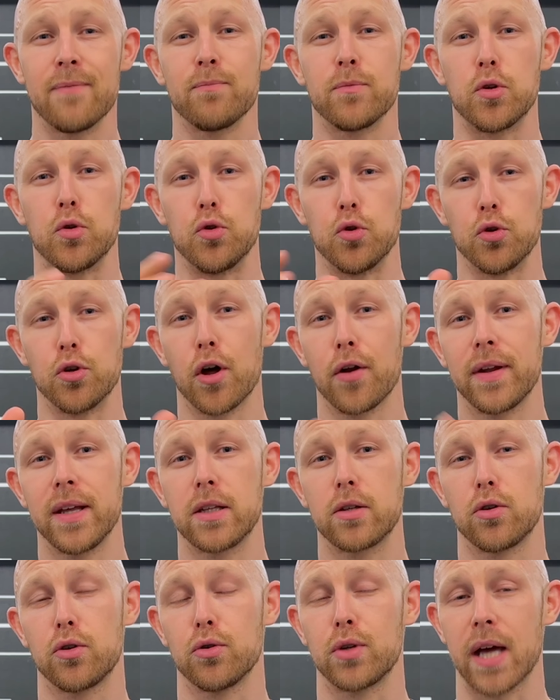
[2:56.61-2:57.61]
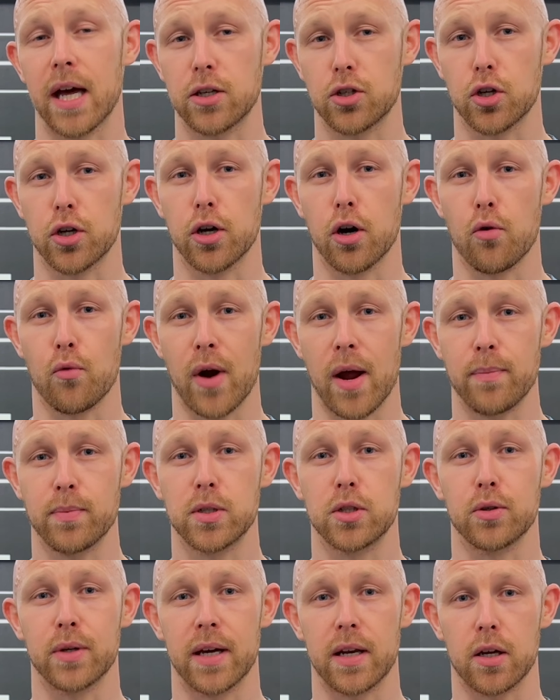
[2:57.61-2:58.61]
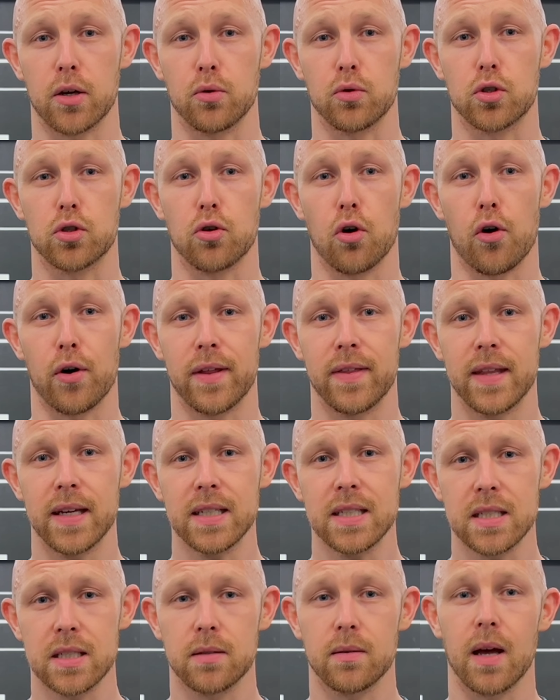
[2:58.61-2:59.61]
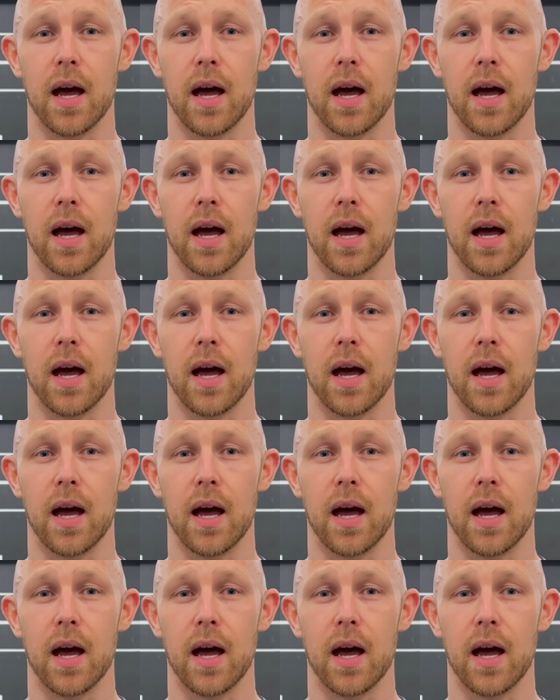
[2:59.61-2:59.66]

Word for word: You do not need to do touch and go reps to get a good score in this.